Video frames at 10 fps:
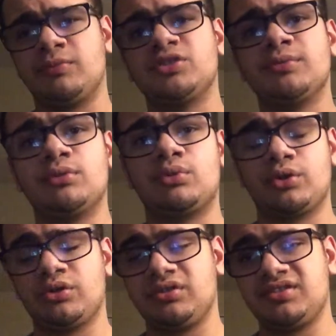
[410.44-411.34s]
multiple
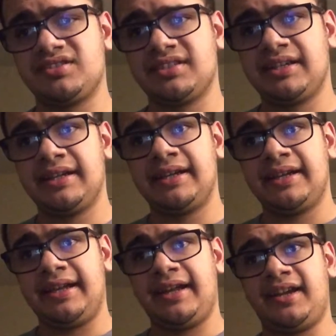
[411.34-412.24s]
worlds,
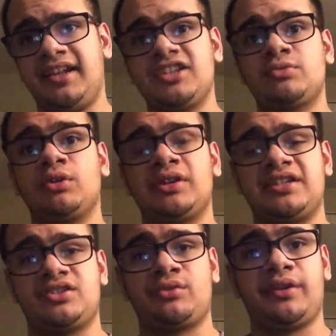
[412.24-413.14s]
and each world
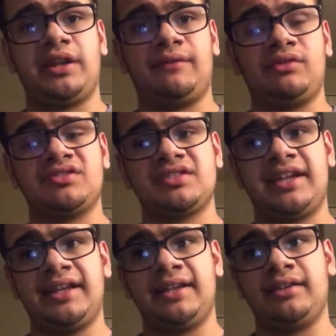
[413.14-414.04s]
has 3 levels.
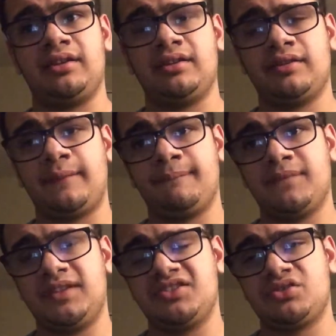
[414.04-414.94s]
And
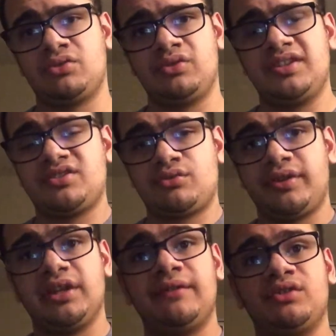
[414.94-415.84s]
these
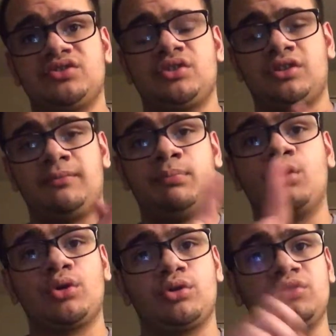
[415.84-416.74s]
3 levels are
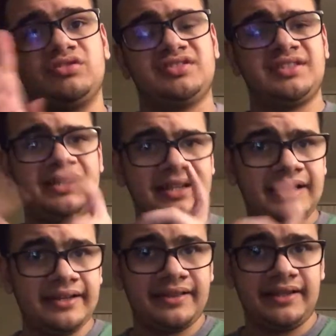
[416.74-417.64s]
portals
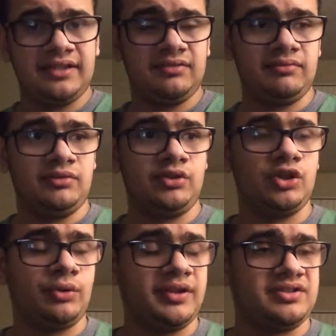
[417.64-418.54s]
that
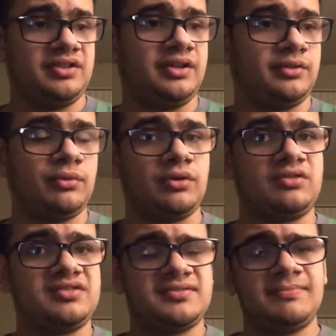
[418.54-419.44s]
go into other
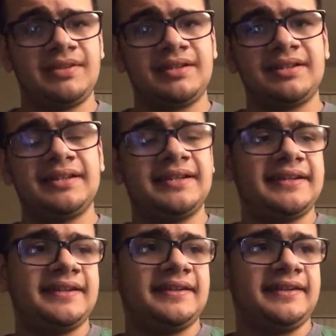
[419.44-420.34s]
worlds.
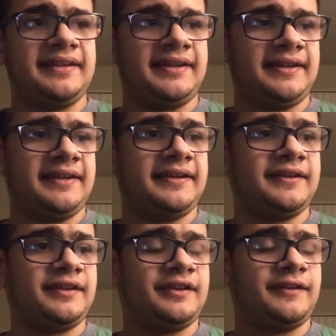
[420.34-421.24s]

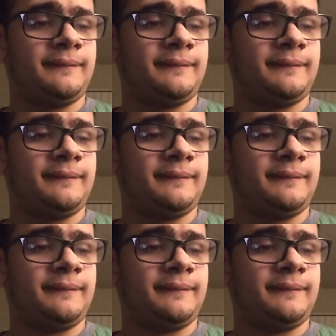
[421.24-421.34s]
And